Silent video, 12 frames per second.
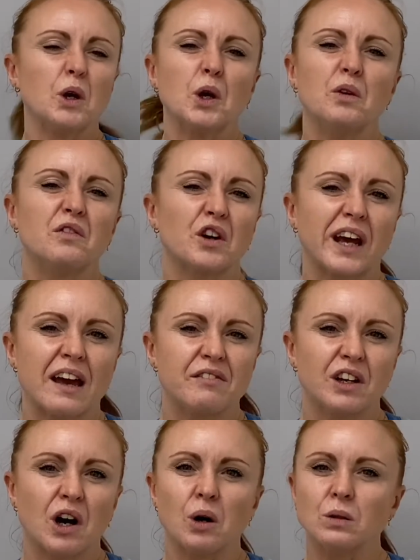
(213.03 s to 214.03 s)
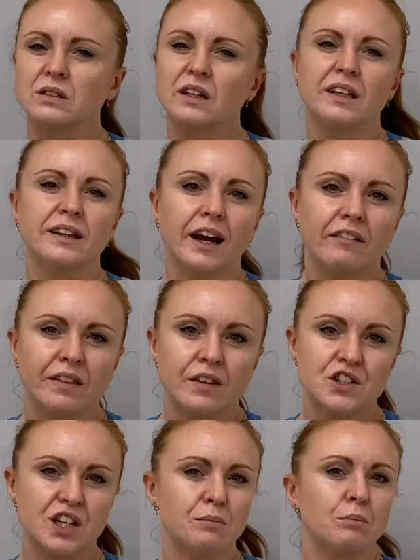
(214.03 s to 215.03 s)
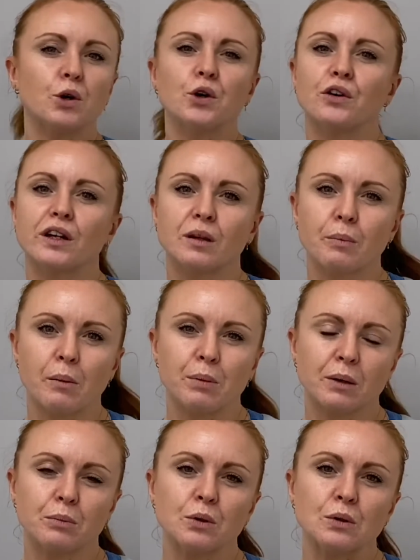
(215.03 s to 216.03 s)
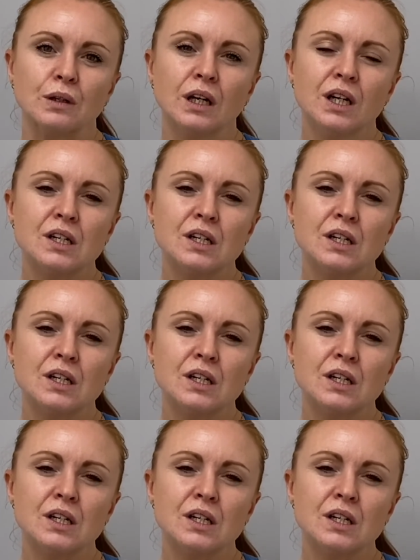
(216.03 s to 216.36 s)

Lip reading: who've got a heavy cold and they're in the gym or in the public pool.